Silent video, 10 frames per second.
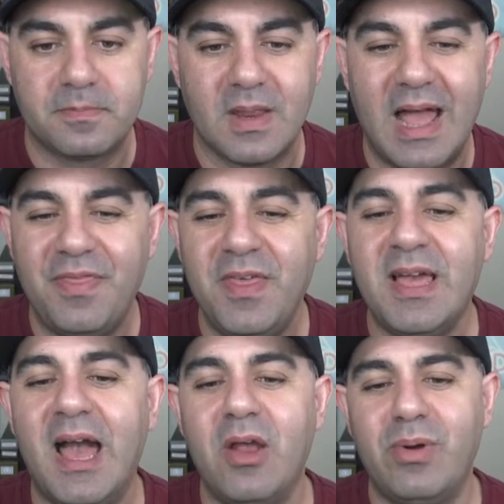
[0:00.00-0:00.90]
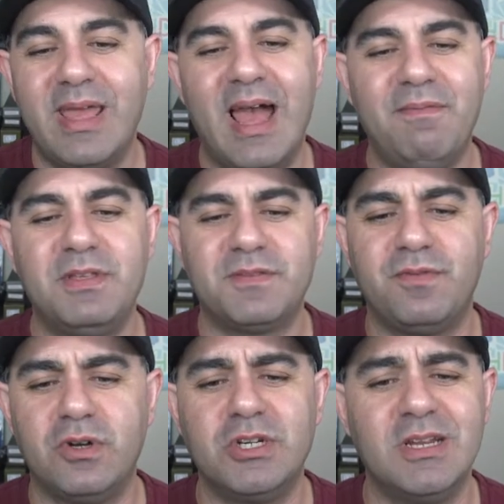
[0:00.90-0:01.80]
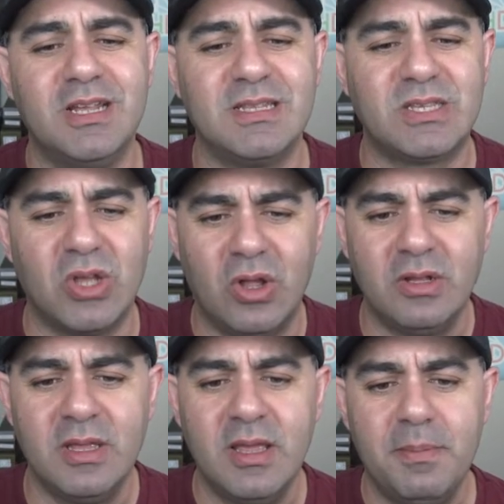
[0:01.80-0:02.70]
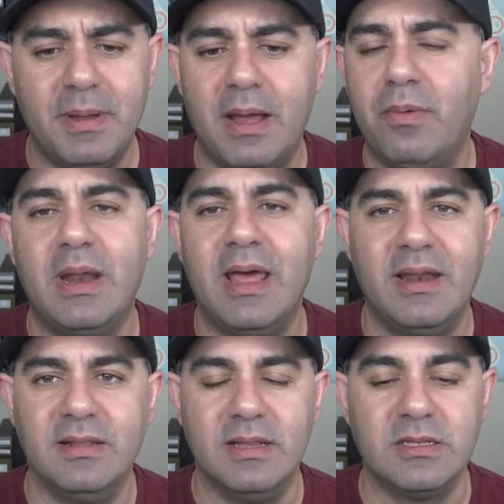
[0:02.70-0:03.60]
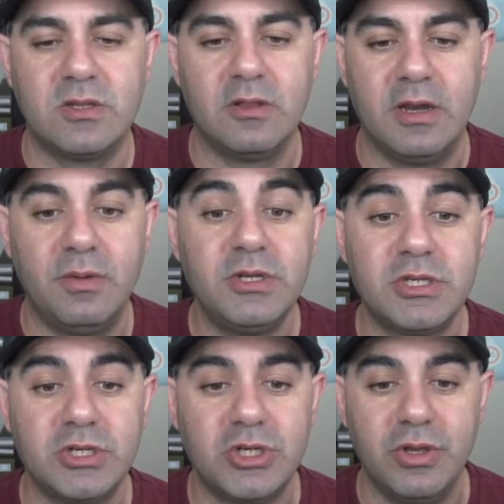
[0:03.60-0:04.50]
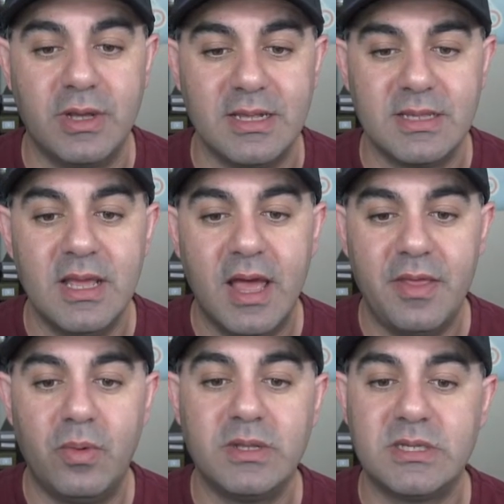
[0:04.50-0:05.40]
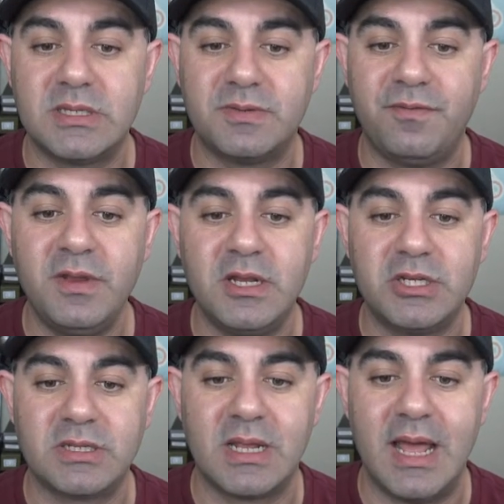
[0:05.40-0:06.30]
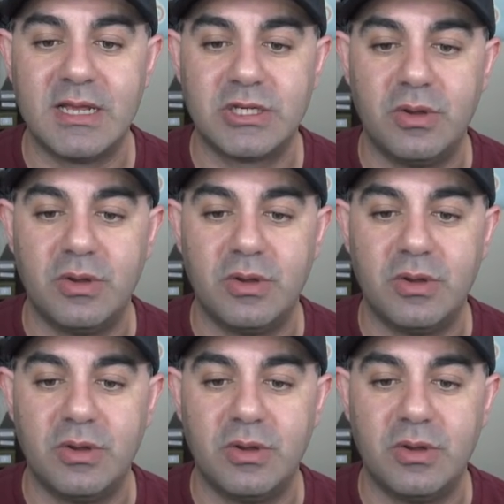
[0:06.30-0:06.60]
I think I already have this version installed, but I went ahead and installed it anyway, just to show you guys. And then once it's finished, it's going to ask